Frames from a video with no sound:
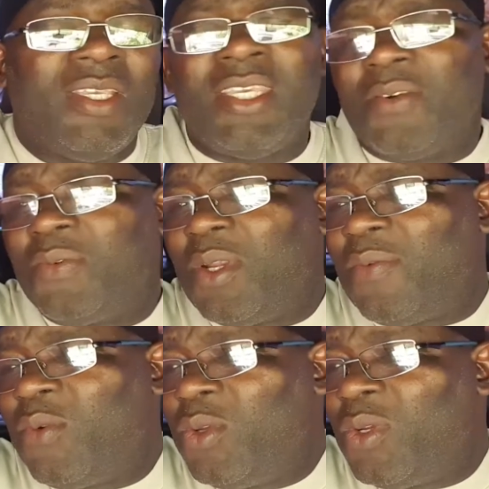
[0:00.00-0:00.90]
Careful of
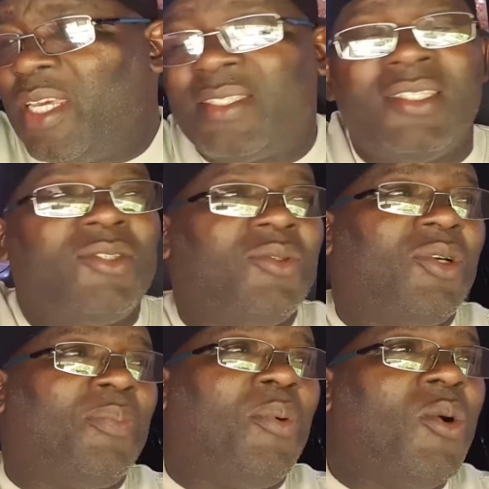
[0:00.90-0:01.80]
who you let into
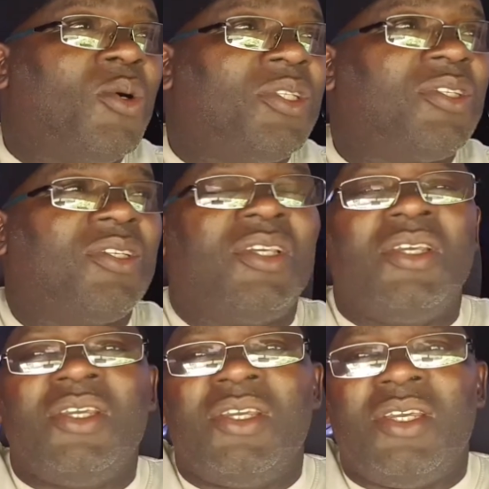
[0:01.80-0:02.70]
your ports.
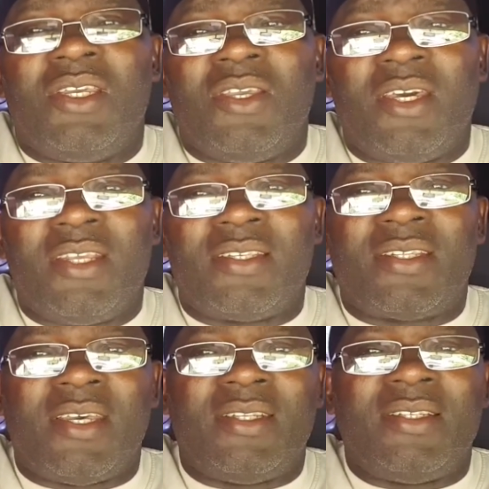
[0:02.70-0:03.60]
You
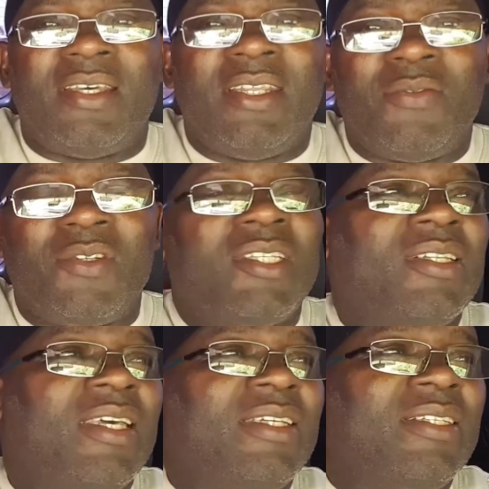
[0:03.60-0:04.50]
understand? And everything
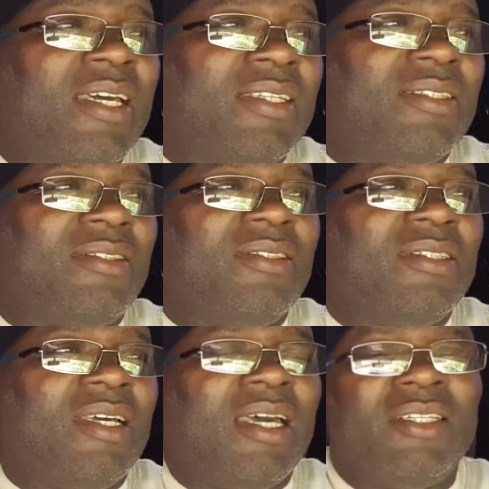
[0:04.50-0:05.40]
like that.
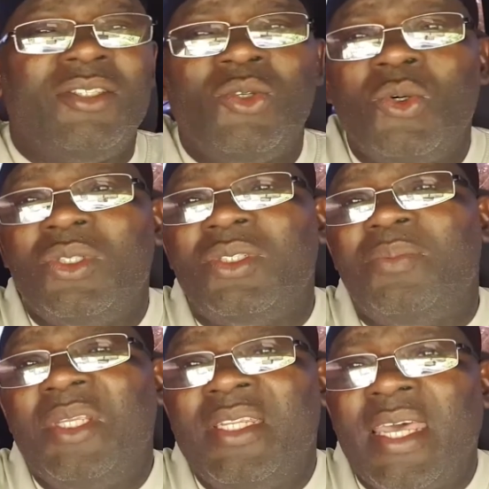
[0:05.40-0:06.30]
And don't
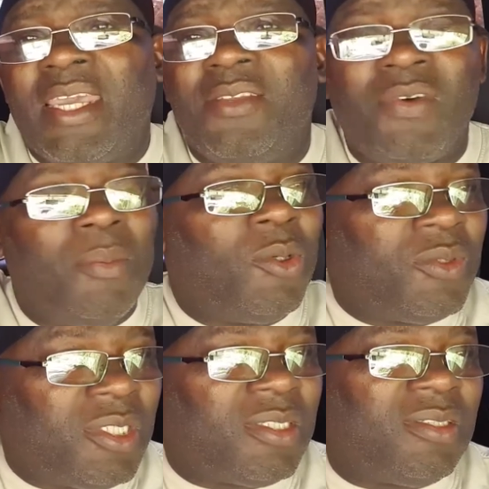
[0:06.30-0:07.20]
be naive
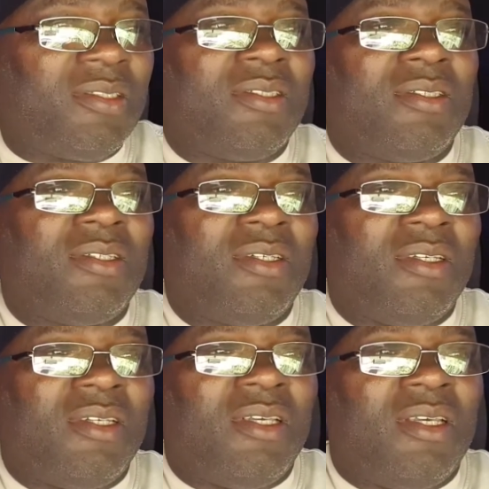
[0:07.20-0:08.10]
about it.
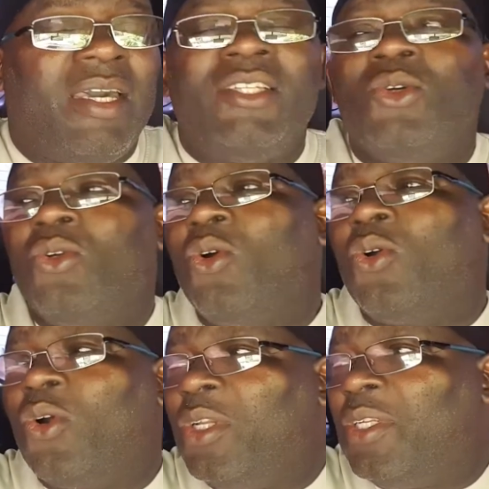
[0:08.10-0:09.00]
And don't go
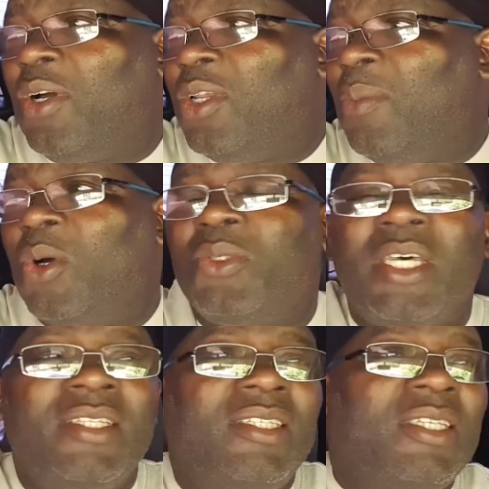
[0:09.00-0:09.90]
running all your mouth
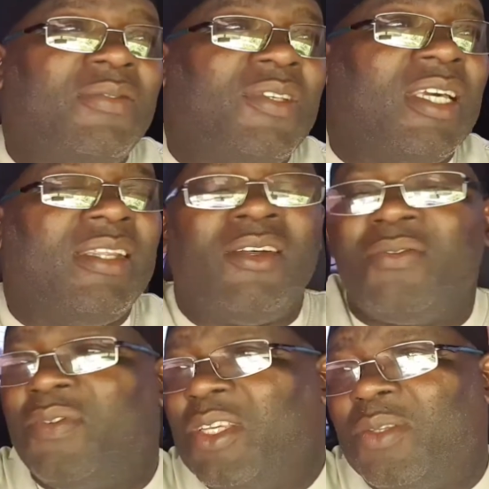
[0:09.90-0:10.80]
on TV and on
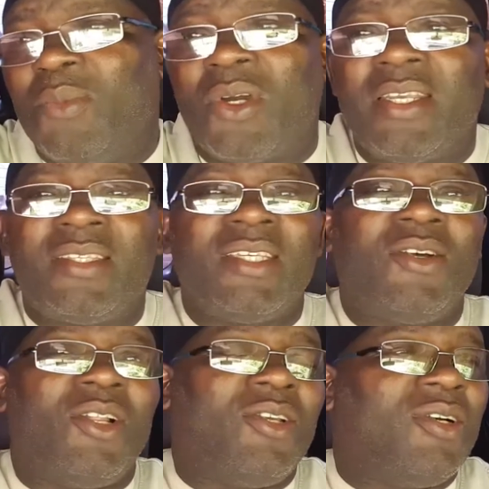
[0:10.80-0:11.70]
Facebook and saying
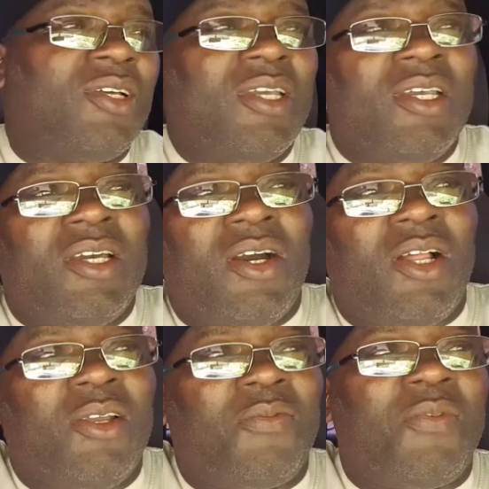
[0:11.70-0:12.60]
all
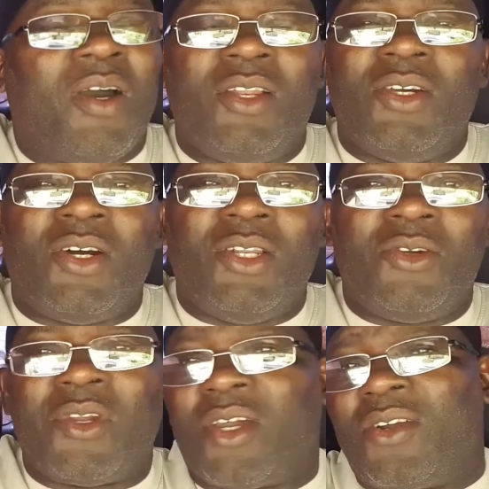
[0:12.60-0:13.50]
you
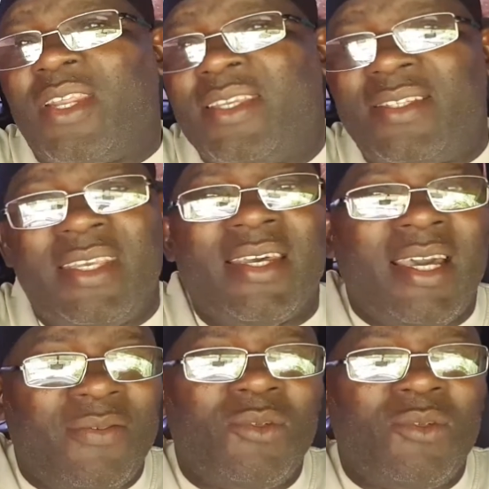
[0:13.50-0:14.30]
recognize they have